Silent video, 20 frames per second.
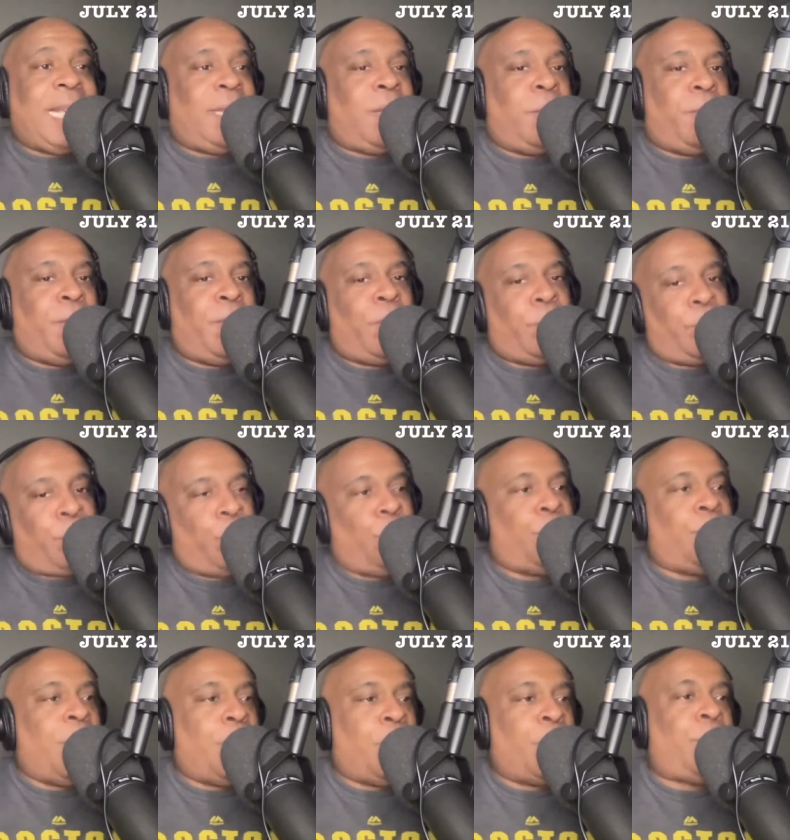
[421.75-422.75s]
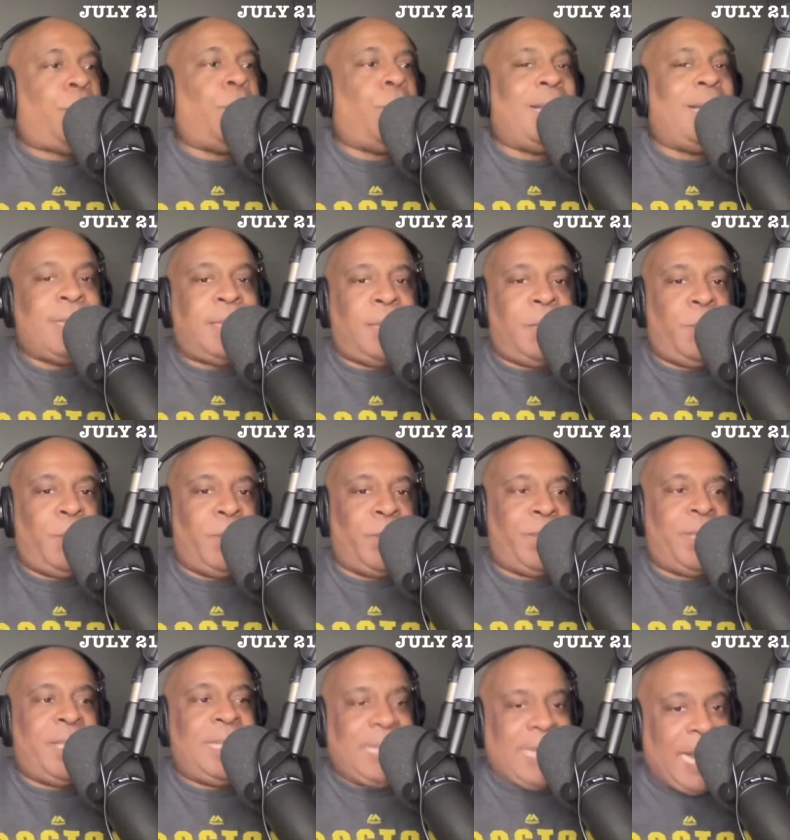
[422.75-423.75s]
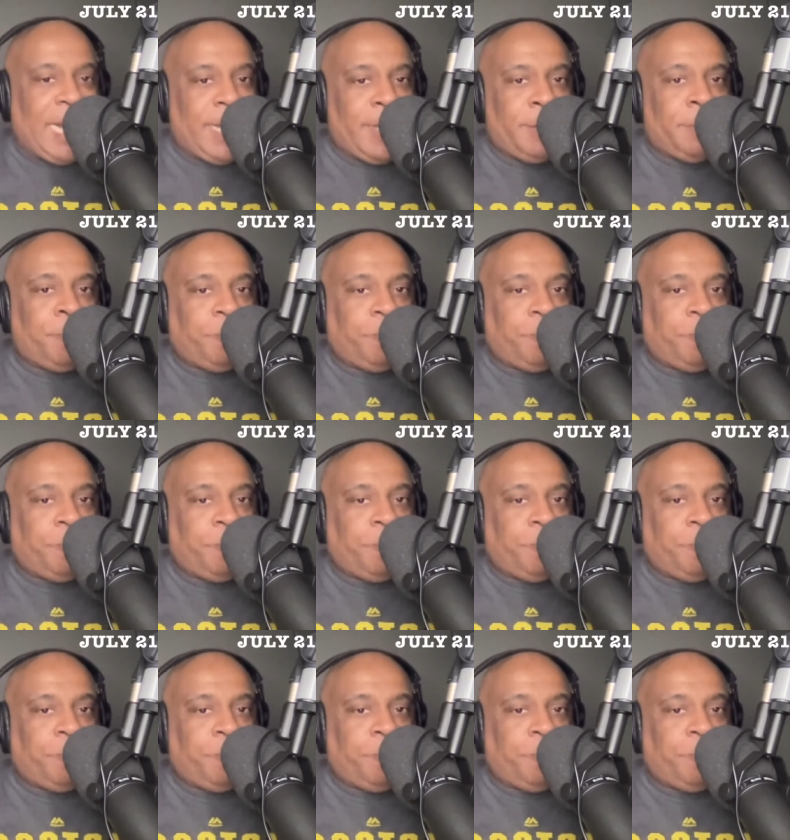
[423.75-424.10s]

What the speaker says: the Bills, who's number 2. I'll get to the Bills in a second.